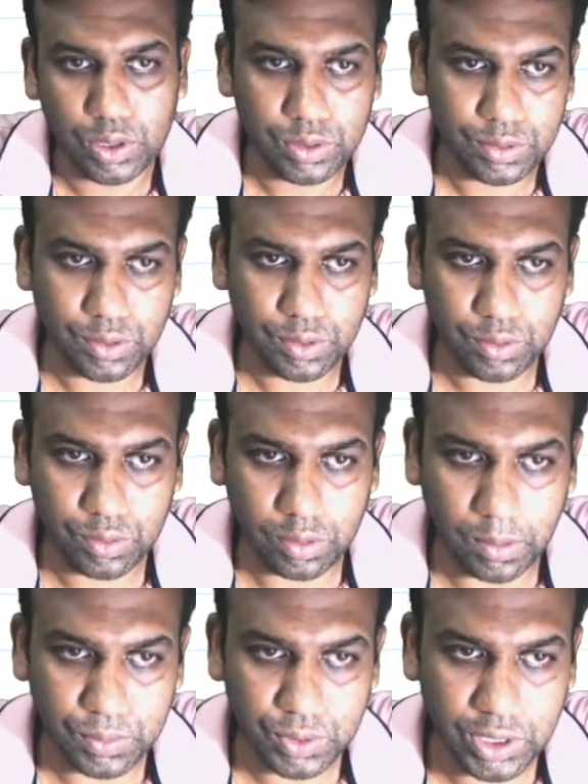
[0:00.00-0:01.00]
So
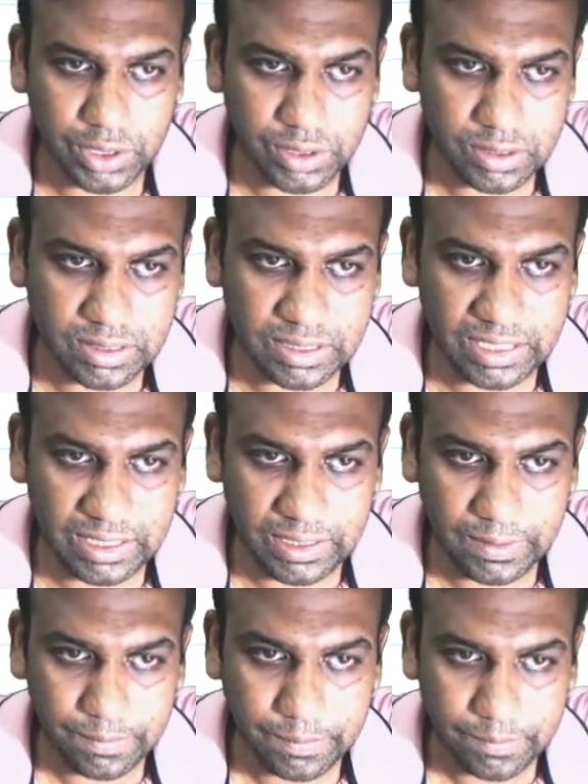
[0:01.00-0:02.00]
option C
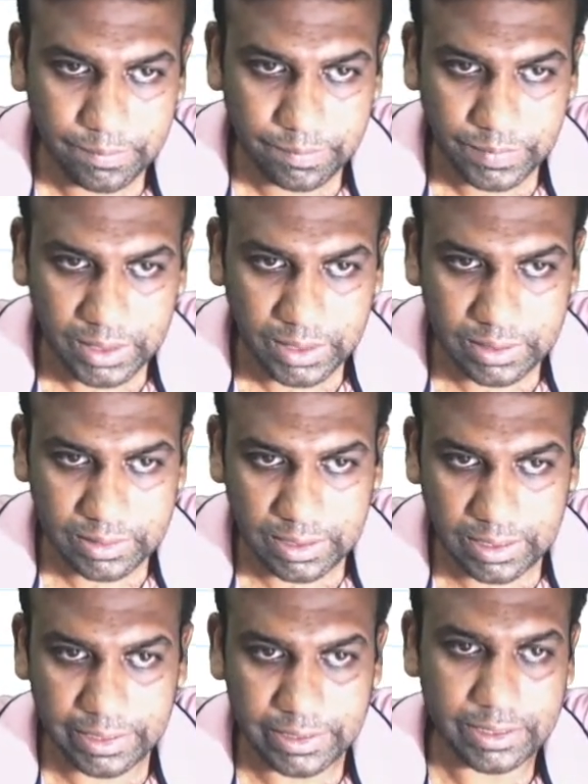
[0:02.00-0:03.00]
is the
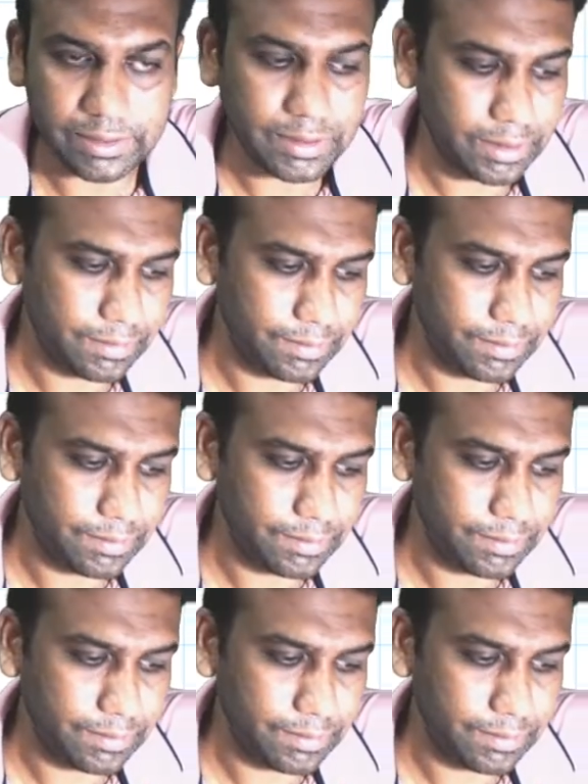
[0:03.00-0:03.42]
right answer.